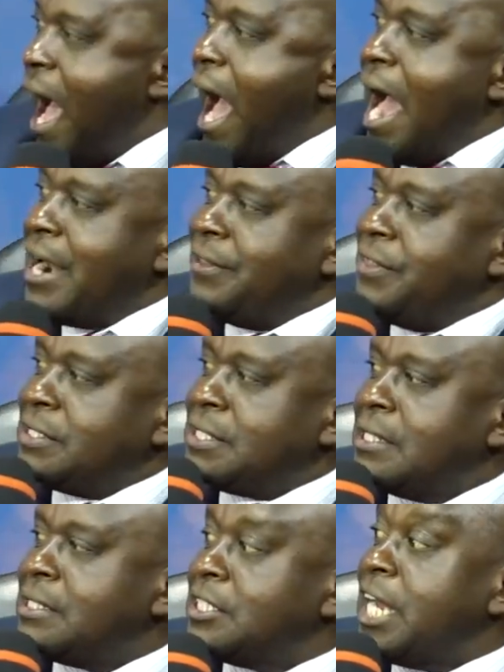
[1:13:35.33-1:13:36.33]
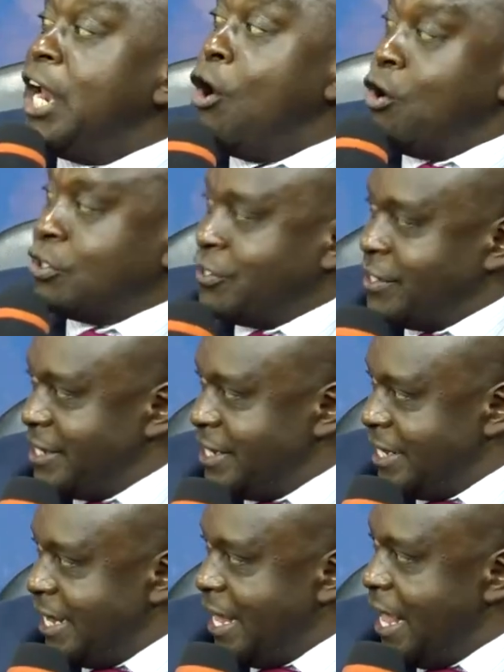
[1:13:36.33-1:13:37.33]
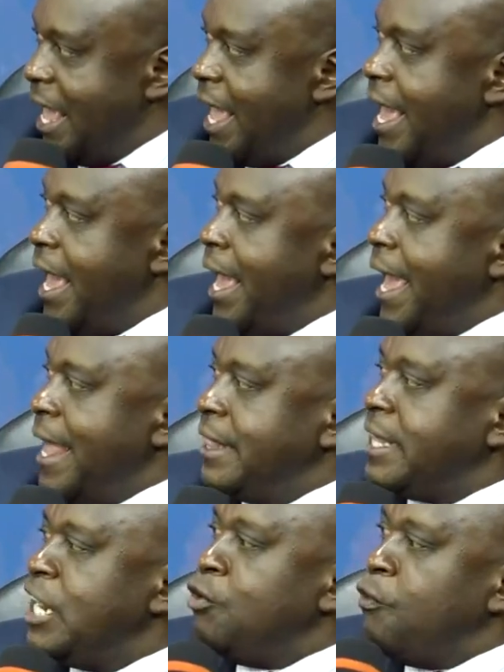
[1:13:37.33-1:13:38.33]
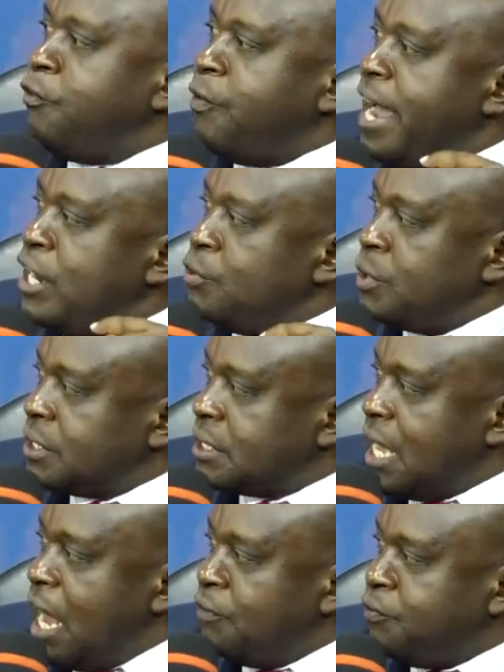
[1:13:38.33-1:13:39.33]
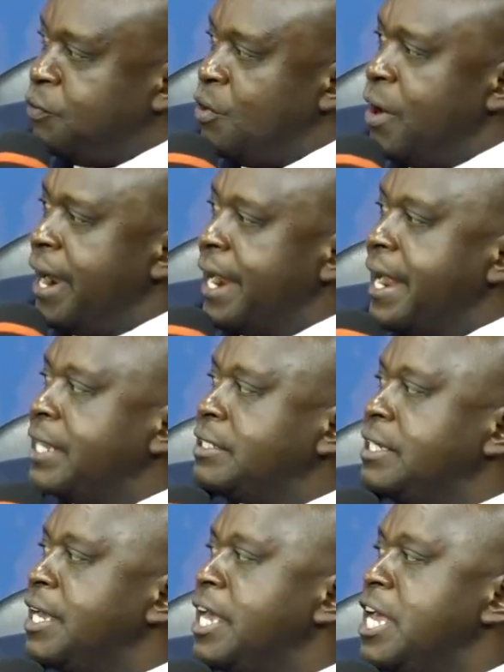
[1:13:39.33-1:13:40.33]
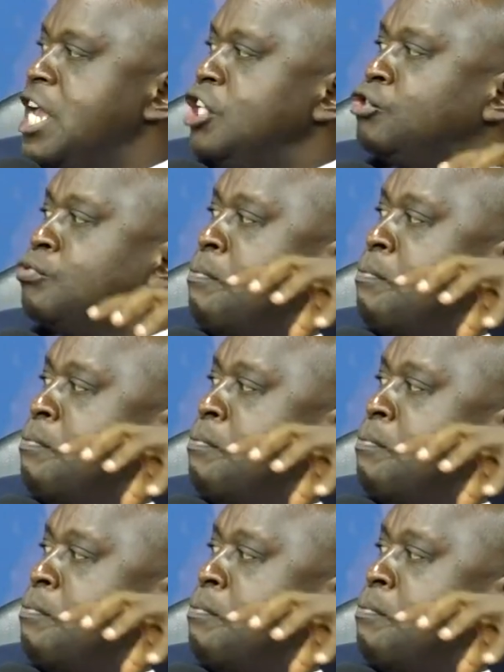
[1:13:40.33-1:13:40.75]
and these other Shylocks. And then you find yourself getting into